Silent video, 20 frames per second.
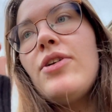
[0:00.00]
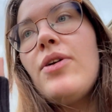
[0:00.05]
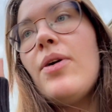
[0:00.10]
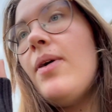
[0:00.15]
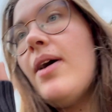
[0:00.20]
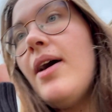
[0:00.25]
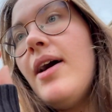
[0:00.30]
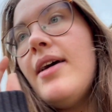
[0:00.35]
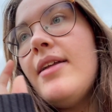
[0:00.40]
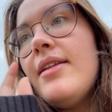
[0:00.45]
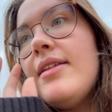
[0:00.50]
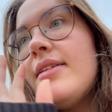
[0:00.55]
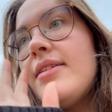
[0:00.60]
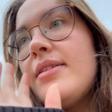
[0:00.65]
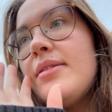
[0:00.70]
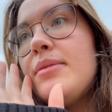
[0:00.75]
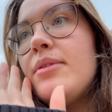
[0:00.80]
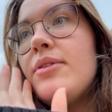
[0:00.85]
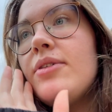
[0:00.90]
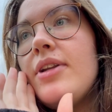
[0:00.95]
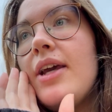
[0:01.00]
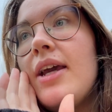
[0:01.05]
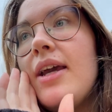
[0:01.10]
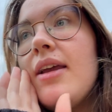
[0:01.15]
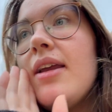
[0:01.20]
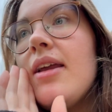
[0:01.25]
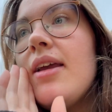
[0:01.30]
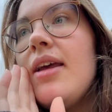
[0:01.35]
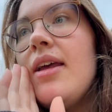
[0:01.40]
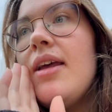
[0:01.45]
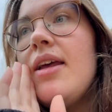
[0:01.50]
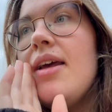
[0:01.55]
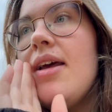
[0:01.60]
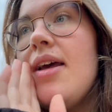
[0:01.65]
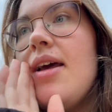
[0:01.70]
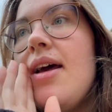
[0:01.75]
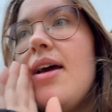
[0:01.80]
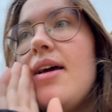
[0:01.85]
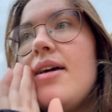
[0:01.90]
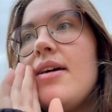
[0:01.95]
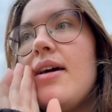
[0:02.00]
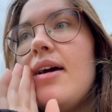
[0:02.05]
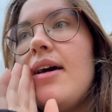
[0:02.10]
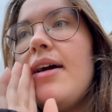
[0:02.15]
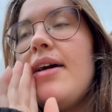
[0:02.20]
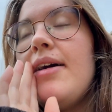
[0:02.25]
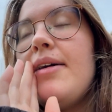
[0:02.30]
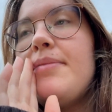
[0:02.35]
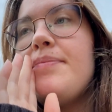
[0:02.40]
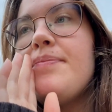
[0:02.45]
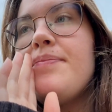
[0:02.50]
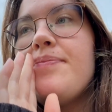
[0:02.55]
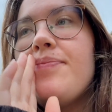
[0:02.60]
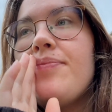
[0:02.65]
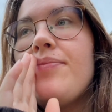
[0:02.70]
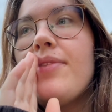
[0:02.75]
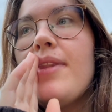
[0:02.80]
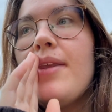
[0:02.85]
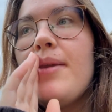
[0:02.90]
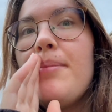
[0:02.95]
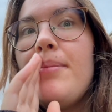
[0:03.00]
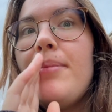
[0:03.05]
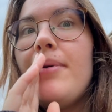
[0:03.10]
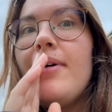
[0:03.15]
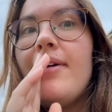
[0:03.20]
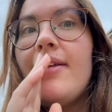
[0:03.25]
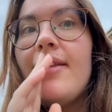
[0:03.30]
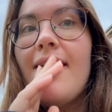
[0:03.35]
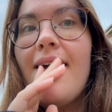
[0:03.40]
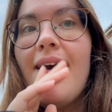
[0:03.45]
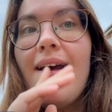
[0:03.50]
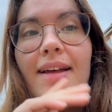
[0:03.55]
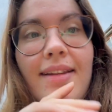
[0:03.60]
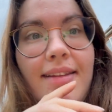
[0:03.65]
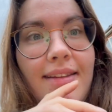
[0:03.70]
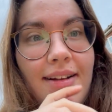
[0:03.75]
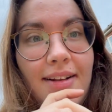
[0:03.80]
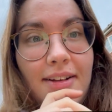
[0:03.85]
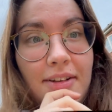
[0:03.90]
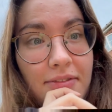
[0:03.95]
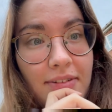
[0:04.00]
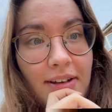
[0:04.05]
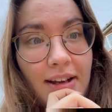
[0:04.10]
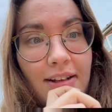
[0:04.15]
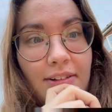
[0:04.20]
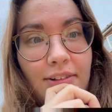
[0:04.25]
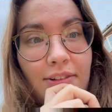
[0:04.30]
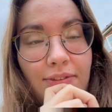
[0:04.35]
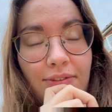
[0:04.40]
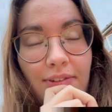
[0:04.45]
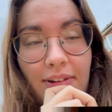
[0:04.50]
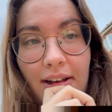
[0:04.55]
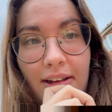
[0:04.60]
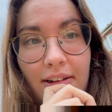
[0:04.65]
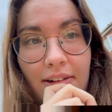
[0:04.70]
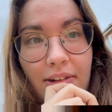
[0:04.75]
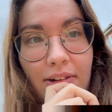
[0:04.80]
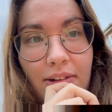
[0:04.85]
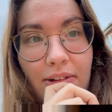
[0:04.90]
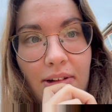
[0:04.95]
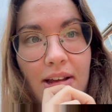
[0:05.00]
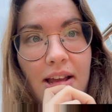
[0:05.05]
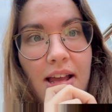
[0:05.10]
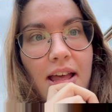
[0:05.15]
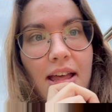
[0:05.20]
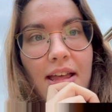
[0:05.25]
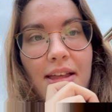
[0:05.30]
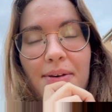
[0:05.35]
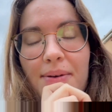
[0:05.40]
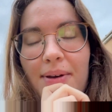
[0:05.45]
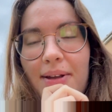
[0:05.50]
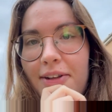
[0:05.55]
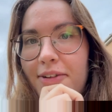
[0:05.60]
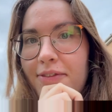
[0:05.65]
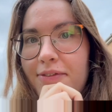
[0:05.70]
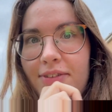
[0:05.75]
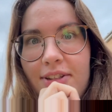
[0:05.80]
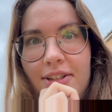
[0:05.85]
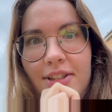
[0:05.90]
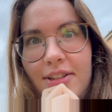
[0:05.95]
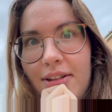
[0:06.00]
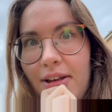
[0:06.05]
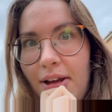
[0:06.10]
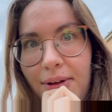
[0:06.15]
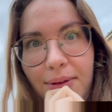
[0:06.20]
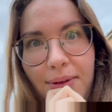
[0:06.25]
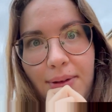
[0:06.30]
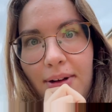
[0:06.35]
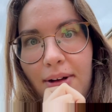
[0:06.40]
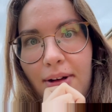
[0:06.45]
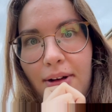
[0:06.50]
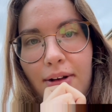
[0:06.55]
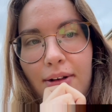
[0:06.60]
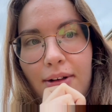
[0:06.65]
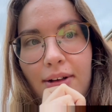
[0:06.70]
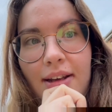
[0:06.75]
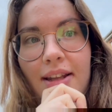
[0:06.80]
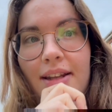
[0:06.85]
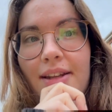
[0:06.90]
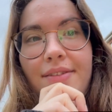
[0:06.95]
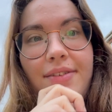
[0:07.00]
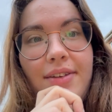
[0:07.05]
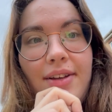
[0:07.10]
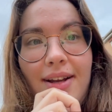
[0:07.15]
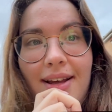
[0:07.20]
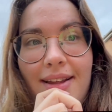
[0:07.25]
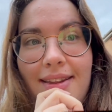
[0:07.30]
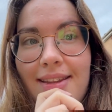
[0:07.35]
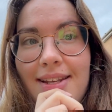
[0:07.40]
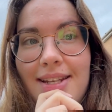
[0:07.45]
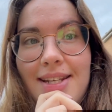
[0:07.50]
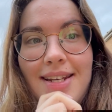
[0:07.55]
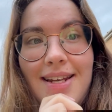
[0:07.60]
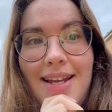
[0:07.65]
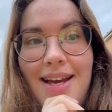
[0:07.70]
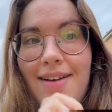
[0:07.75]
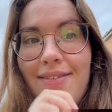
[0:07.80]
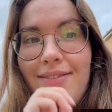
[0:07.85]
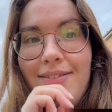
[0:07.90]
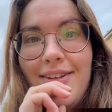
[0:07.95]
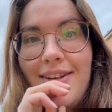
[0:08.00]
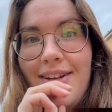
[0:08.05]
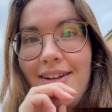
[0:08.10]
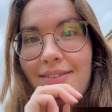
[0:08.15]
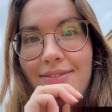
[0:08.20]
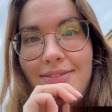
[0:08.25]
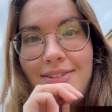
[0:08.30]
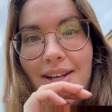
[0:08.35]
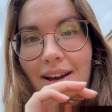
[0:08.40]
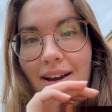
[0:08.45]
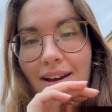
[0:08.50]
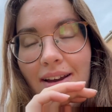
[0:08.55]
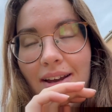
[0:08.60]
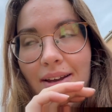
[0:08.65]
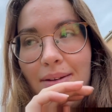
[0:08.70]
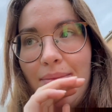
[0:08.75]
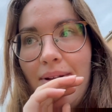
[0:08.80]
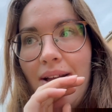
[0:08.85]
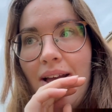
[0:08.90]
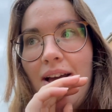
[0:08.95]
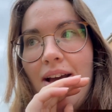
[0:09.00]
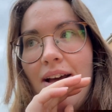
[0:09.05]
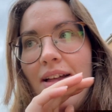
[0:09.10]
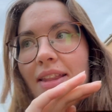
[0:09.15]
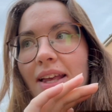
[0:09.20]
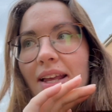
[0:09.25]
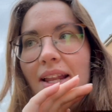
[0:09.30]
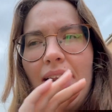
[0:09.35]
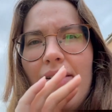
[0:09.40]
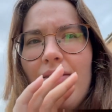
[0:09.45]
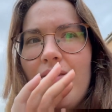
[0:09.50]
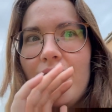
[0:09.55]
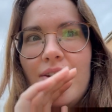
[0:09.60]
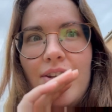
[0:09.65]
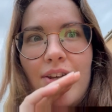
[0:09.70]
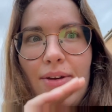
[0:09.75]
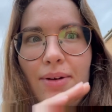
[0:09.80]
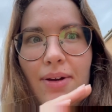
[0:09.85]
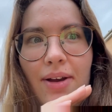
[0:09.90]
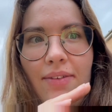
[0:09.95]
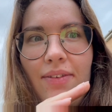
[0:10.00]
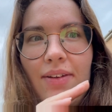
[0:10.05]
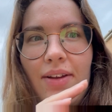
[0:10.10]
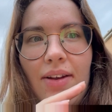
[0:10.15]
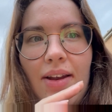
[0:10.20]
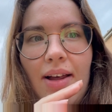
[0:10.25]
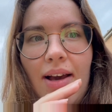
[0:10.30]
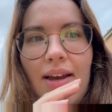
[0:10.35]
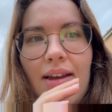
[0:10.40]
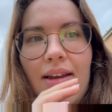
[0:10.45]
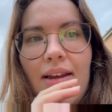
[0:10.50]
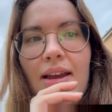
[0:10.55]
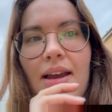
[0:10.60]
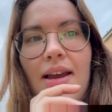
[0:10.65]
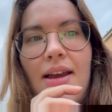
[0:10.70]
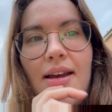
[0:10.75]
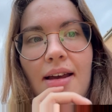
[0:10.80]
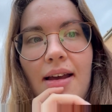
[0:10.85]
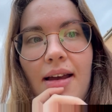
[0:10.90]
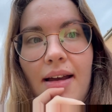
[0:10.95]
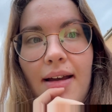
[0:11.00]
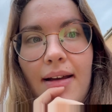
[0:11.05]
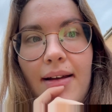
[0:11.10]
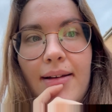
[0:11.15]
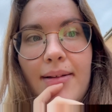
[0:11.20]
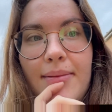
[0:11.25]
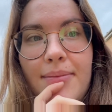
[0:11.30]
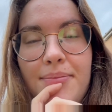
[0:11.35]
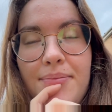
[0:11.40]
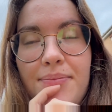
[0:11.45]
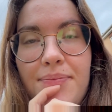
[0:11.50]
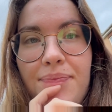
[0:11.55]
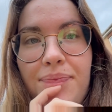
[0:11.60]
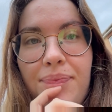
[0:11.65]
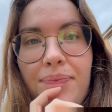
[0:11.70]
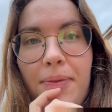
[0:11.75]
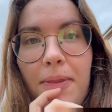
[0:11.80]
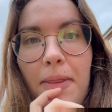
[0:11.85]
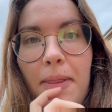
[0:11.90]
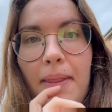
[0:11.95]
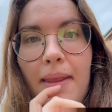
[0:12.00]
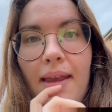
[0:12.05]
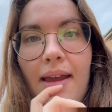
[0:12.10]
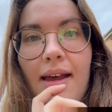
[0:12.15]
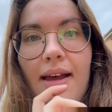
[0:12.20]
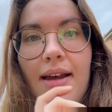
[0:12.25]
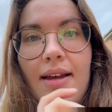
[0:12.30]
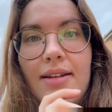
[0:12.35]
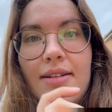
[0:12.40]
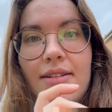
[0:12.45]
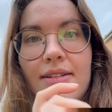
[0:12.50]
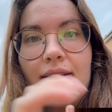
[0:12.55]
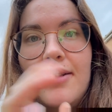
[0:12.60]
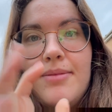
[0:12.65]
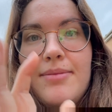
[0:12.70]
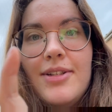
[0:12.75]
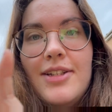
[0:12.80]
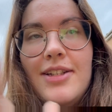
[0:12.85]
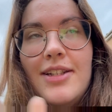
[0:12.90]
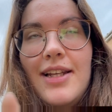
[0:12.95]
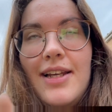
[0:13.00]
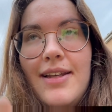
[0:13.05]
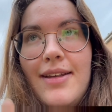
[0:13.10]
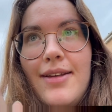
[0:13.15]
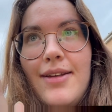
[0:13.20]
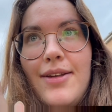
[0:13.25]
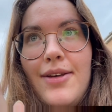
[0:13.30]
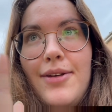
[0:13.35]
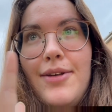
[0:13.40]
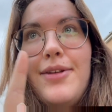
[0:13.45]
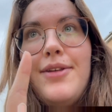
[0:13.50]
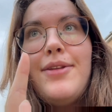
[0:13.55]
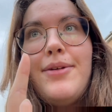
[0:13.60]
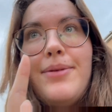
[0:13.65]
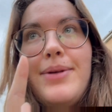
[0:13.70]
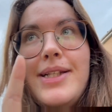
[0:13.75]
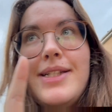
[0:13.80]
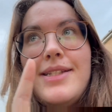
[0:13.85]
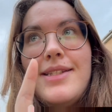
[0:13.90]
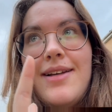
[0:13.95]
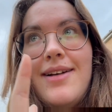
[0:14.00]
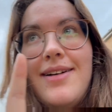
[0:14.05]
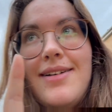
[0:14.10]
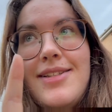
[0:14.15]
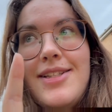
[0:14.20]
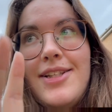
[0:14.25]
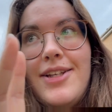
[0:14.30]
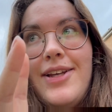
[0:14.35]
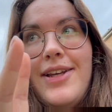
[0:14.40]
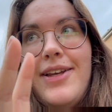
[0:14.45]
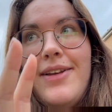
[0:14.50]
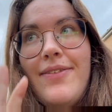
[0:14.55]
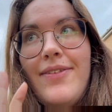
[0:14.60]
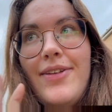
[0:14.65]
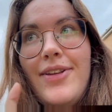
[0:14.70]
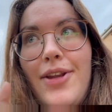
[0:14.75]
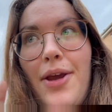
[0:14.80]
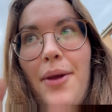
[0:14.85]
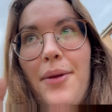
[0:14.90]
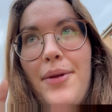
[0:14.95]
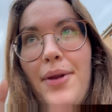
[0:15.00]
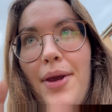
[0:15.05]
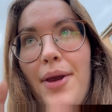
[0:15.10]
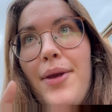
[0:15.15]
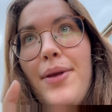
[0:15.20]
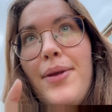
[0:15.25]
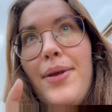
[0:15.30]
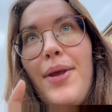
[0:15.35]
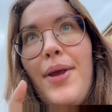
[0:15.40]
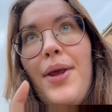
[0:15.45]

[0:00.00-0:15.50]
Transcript: quiet this morning. Um, but yeah, the Love Island final went on for so long and I feel like they didn't have enough time. They never do, I feel like. Um, and I'm going to let you know who the winners are. So if you don't know